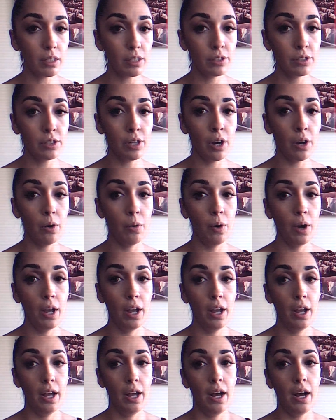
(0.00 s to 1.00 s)
So
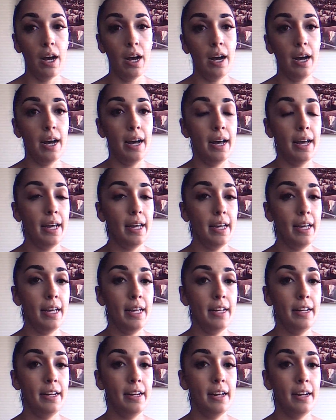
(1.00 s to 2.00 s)
uh,
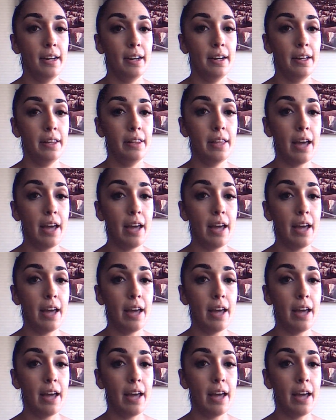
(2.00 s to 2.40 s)
in uh,